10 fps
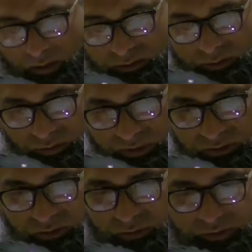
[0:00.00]
So
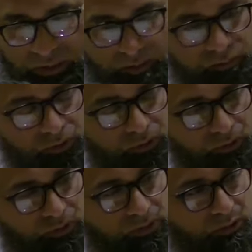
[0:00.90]
these two themes
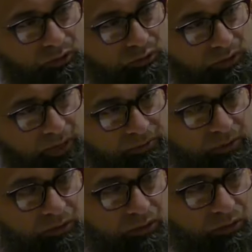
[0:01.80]
usually go
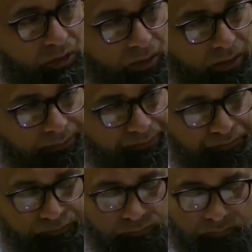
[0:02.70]
together in the Qur'an.
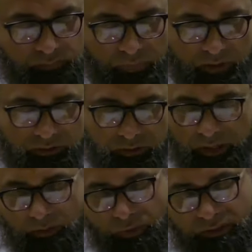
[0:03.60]
So
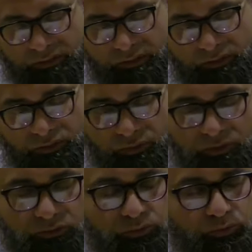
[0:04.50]
likewise here,
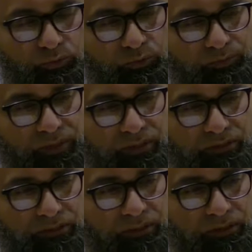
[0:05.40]
Surah Nuh would be
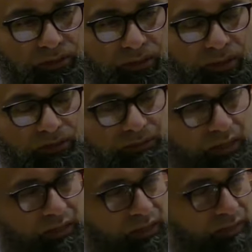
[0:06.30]
considered
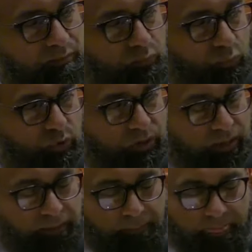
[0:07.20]
tarheeb,
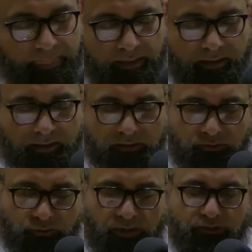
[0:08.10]
warning.
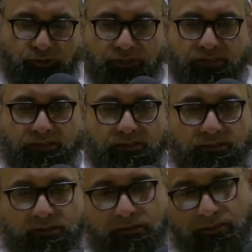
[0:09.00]
Surah Jinn